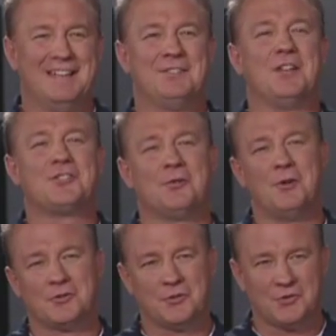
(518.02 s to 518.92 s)
Denso
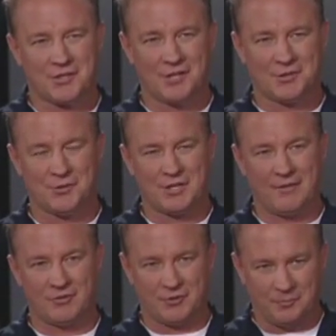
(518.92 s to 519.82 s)
O2 sensors have
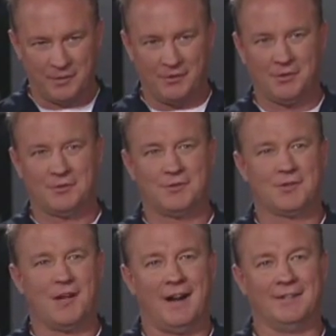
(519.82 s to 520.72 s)
a superior
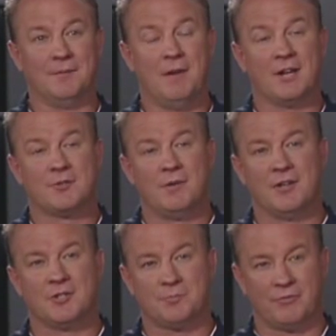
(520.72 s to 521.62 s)
design that
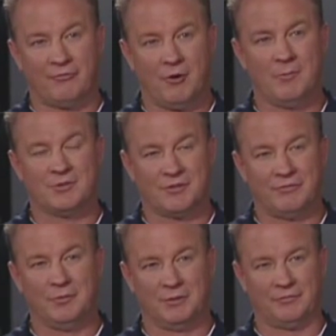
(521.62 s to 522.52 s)
maximizes performance and
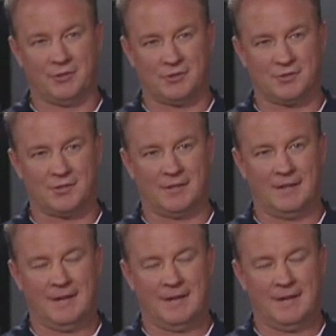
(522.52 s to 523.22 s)
fuel efficiency.